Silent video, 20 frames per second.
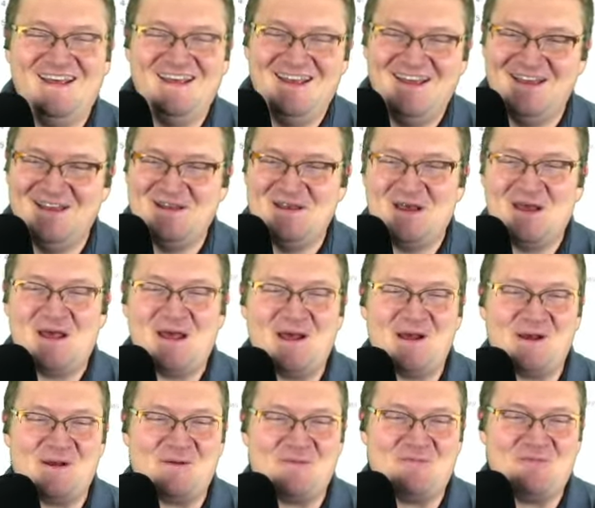
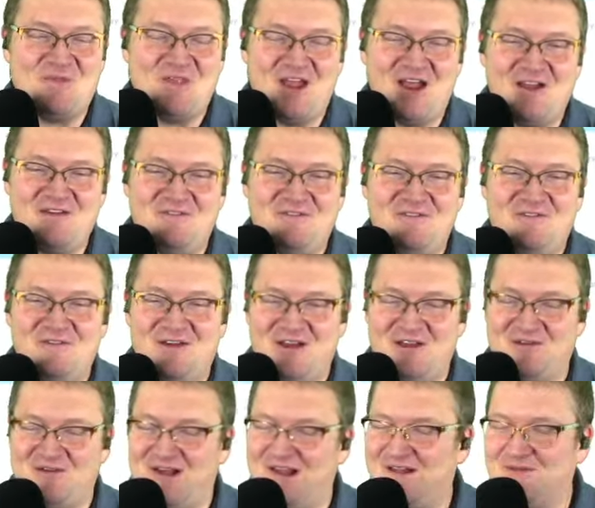
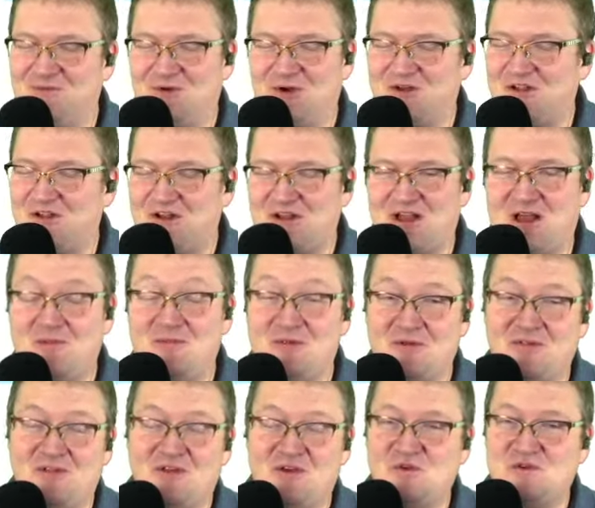I worked on a couple
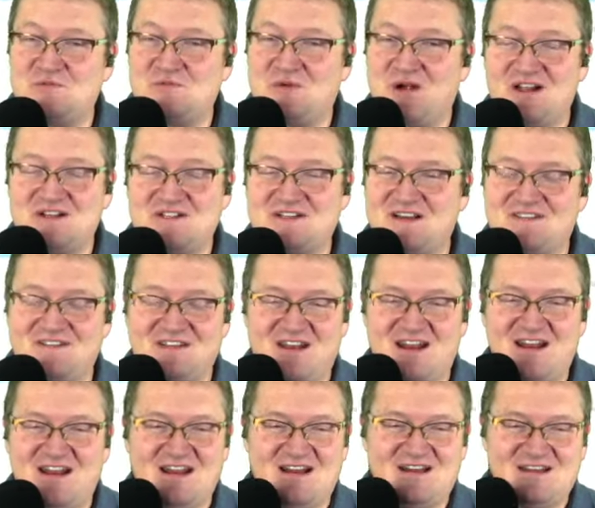of huge projects that
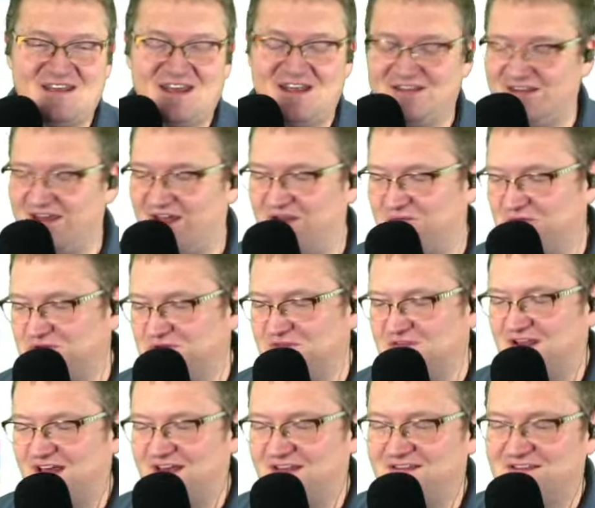I needed to get done, which was
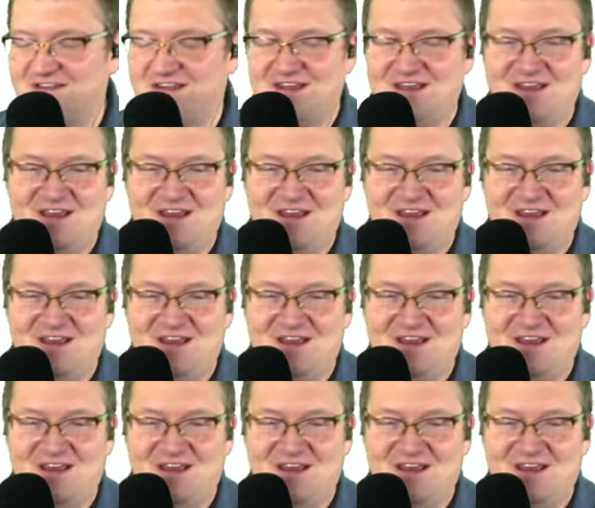nice.